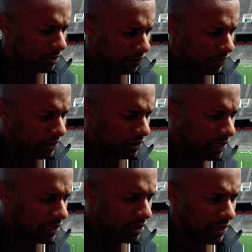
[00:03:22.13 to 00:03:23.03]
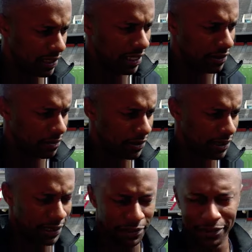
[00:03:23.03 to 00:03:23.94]
eventually they're going to get out of it. I'm going to
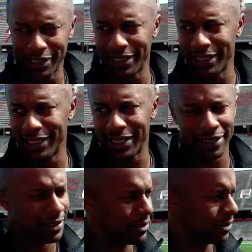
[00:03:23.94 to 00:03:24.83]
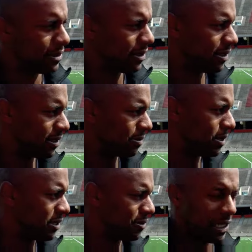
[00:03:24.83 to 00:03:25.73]
see to it that they get out of it. Or the
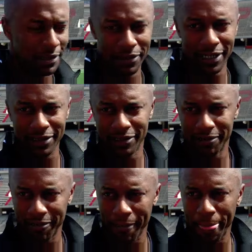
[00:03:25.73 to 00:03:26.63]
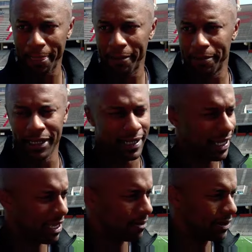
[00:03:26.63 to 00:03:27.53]
best way I know how to make that
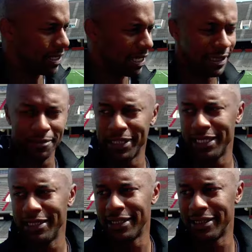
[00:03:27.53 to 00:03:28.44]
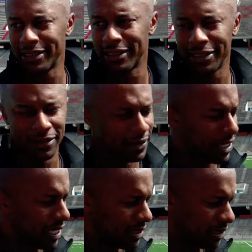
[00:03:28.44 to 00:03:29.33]
happen is not let them get in there. You know, if a
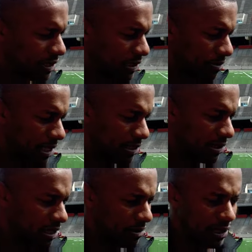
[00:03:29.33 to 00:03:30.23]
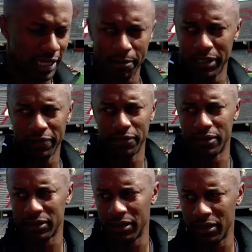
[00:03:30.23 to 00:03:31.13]
guy consistently messing up, you can't play for
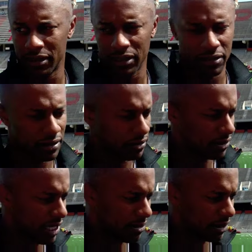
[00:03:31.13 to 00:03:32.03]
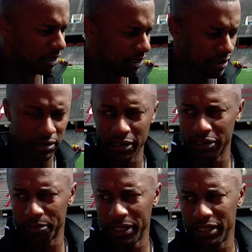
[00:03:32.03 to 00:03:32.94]
it. You know, those type of things is going to get
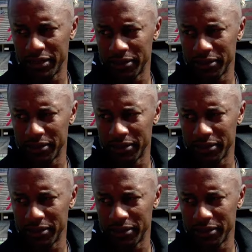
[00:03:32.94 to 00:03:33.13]
us beat.